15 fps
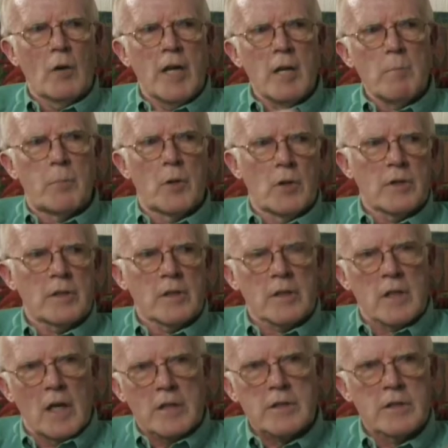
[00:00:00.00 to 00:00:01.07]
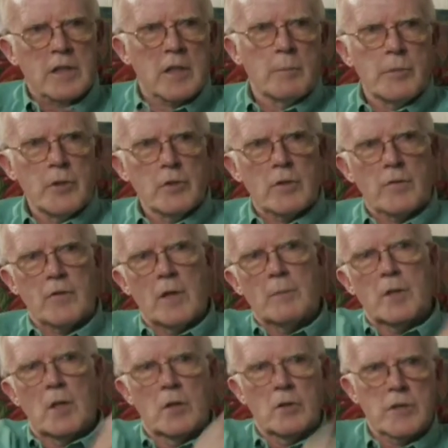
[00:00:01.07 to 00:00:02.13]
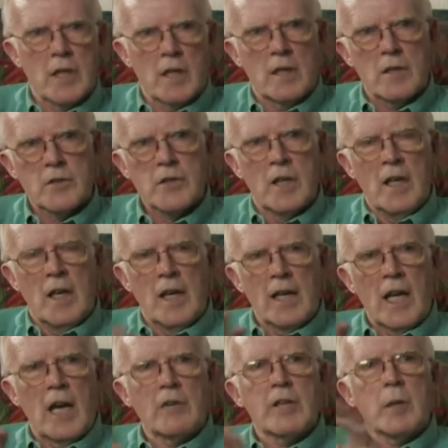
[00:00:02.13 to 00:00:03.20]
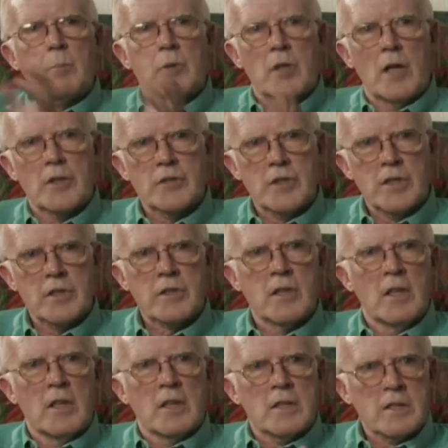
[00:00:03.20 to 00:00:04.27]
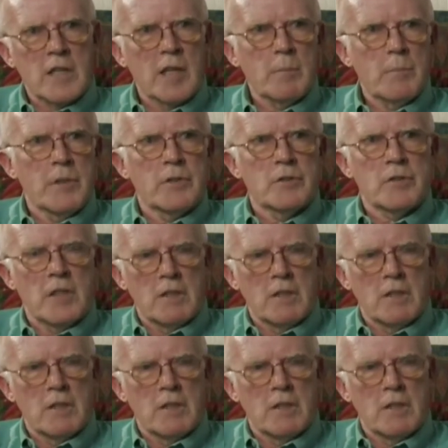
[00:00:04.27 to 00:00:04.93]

input got to the computer from the hotels and how they processed statements,